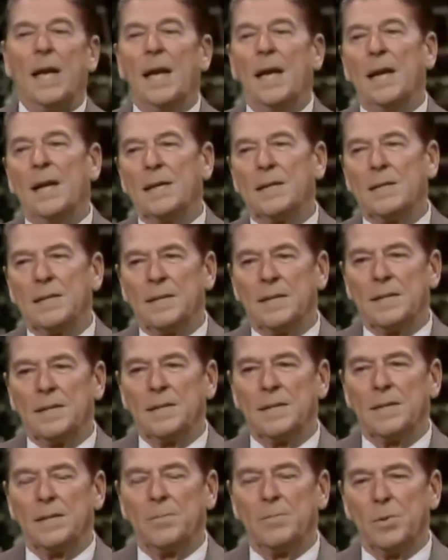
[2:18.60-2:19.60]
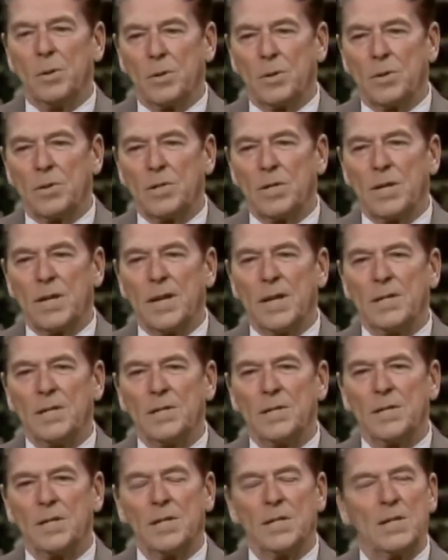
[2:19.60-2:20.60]
And the bureaus and
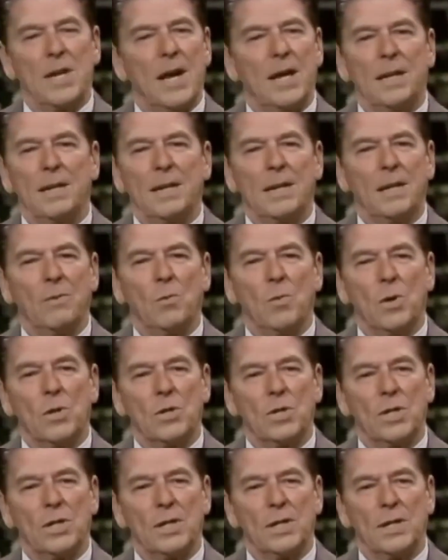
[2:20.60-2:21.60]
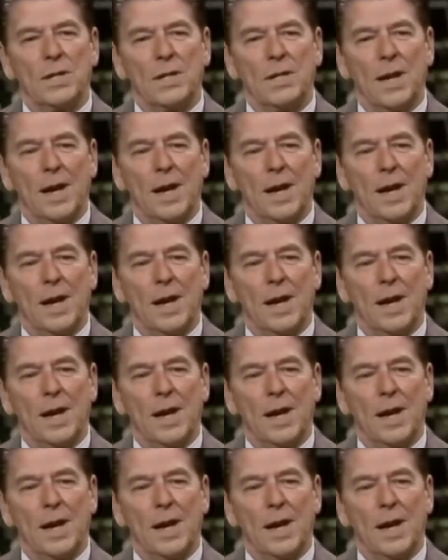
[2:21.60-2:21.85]
agencies, now in Washington,